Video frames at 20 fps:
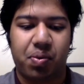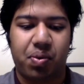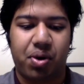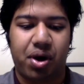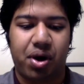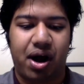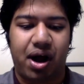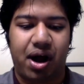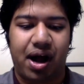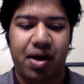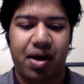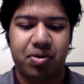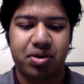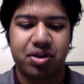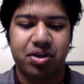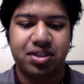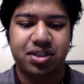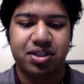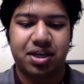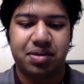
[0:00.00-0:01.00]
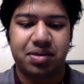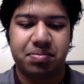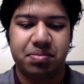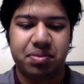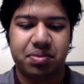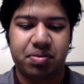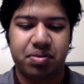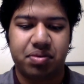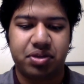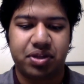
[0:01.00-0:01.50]
well, I was um,
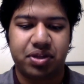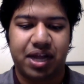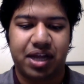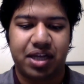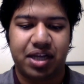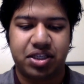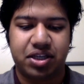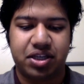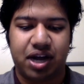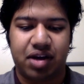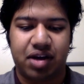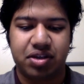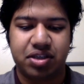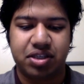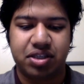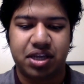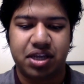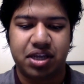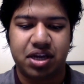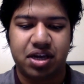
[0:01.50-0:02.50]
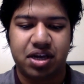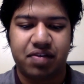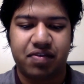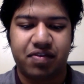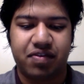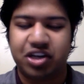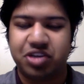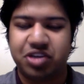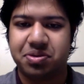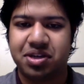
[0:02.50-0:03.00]
so last year I was a, a
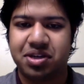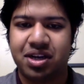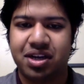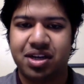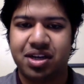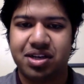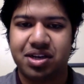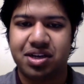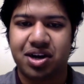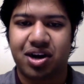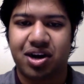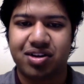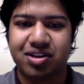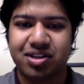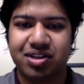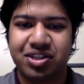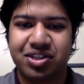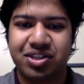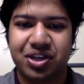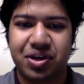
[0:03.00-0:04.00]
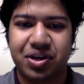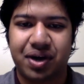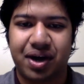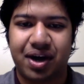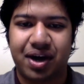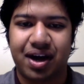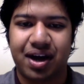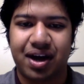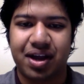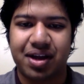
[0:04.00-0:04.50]
freshman in college, so
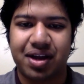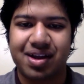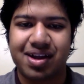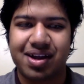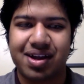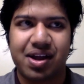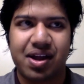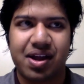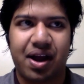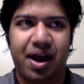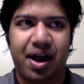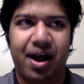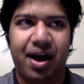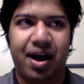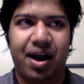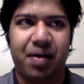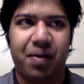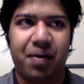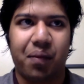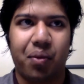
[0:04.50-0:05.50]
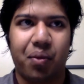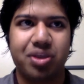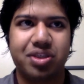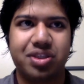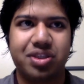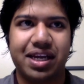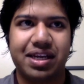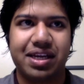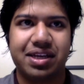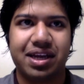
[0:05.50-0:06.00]
I uh, was
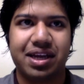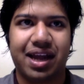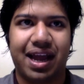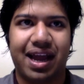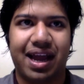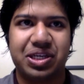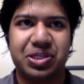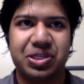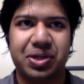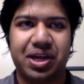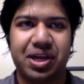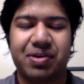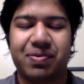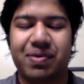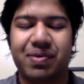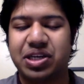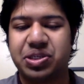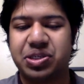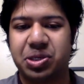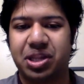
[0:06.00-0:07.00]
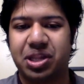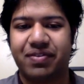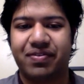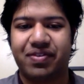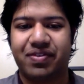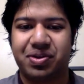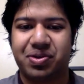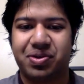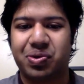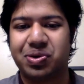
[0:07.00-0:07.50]
taking actually a graduate
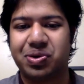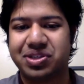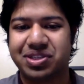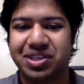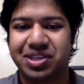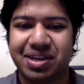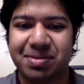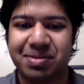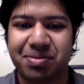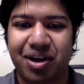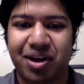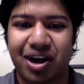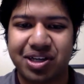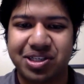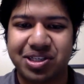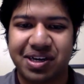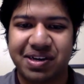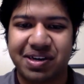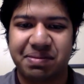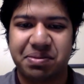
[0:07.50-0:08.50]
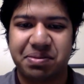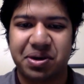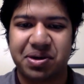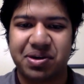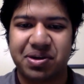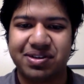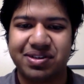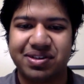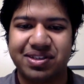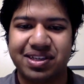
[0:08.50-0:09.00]
level course in blockchain
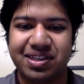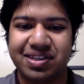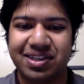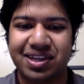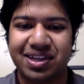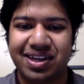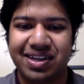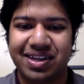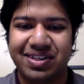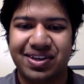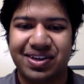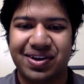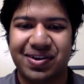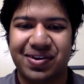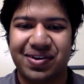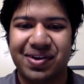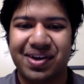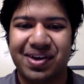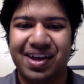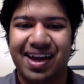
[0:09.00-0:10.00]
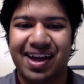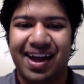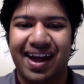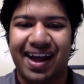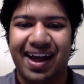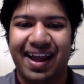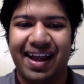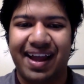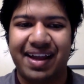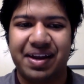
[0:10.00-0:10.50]
cryptocurrencies. So,
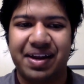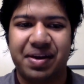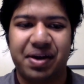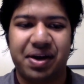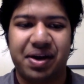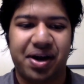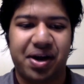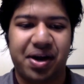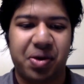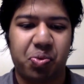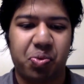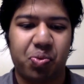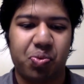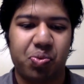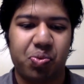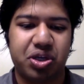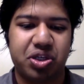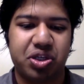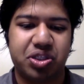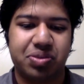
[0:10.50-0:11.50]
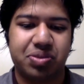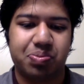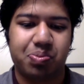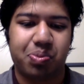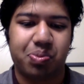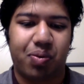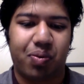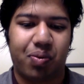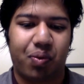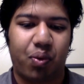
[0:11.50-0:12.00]
and uh, just
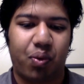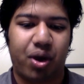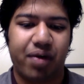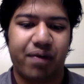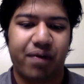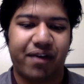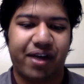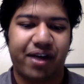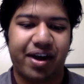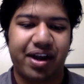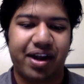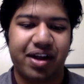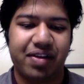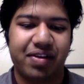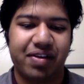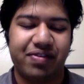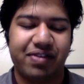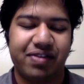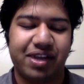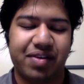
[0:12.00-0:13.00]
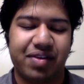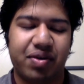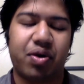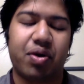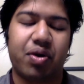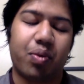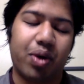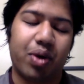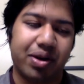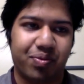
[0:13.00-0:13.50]
one Friday evening
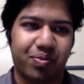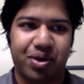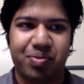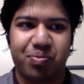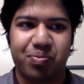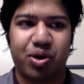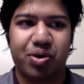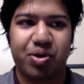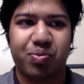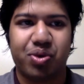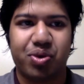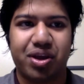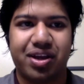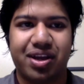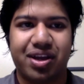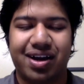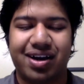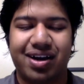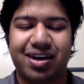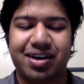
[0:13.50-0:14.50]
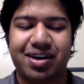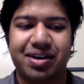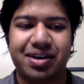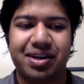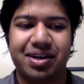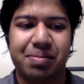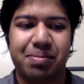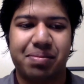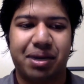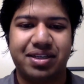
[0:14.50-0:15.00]
or one one one week, uh,
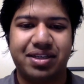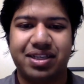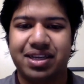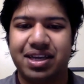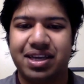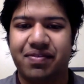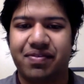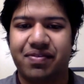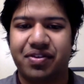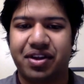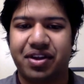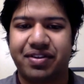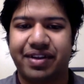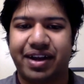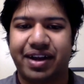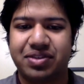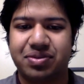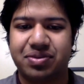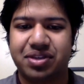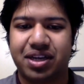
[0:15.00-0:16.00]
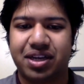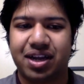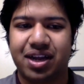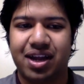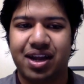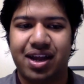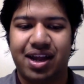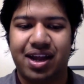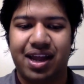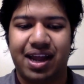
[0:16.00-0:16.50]
my TA for the class was like,
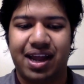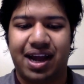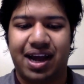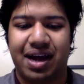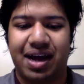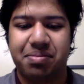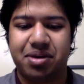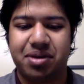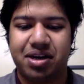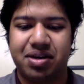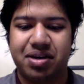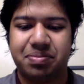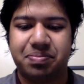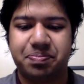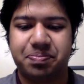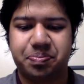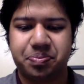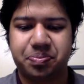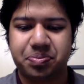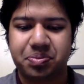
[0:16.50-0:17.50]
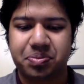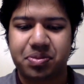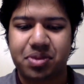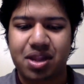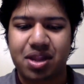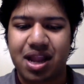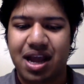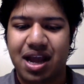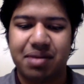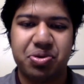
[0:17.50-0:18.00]
"Hey, I'm uh,
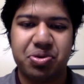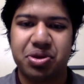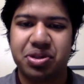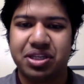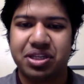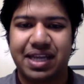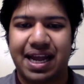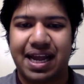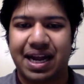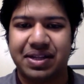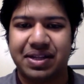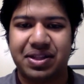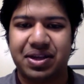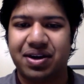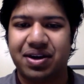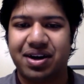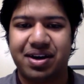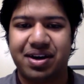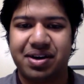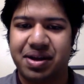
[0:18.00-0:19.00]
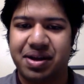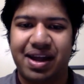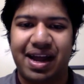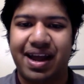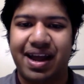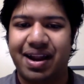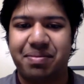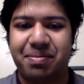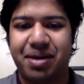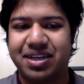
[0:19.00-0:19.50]
I'm doing this hackathon
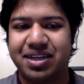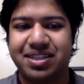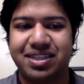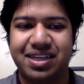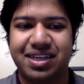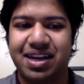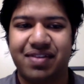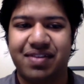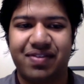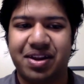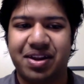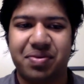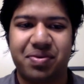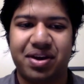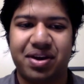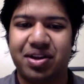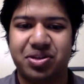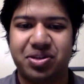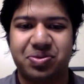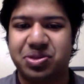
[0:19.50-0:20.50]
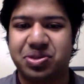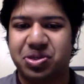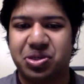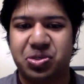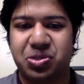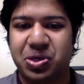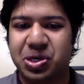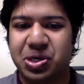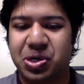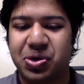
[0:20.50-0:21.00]
at, at MIT, and if anyone else wants to
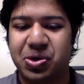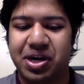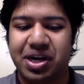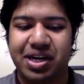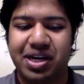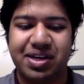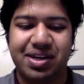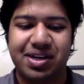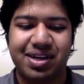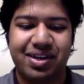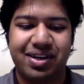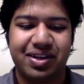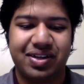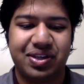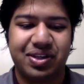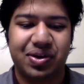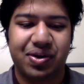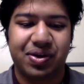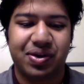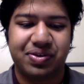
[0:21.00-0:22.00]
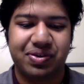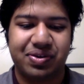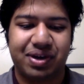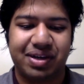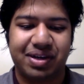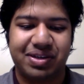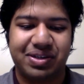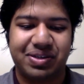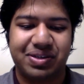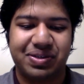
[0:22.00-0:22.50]
join, go ahead." So so
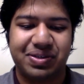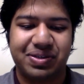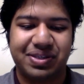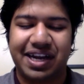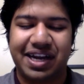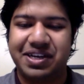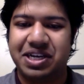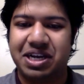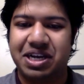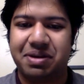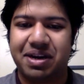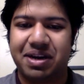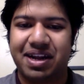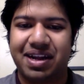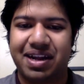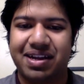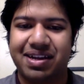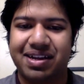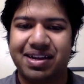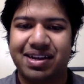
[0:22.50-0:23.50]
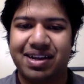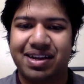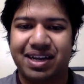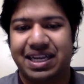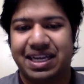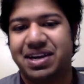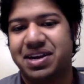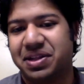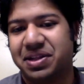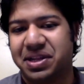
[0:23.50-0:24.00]
I signed up and I because
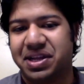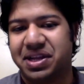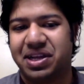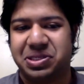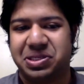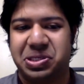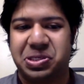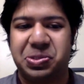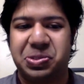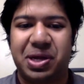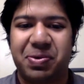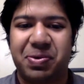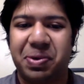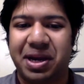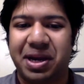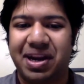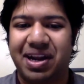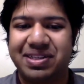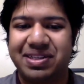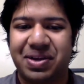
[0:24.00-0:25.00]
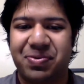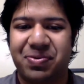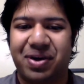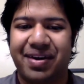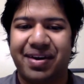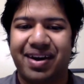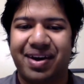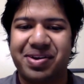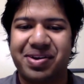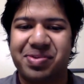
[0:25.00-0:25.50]
I had nothing else to do that weekend. I was like, "Why
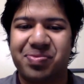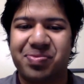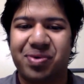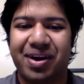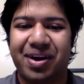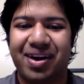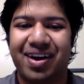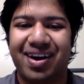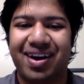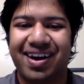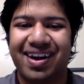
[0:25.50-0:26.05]
not? Why not?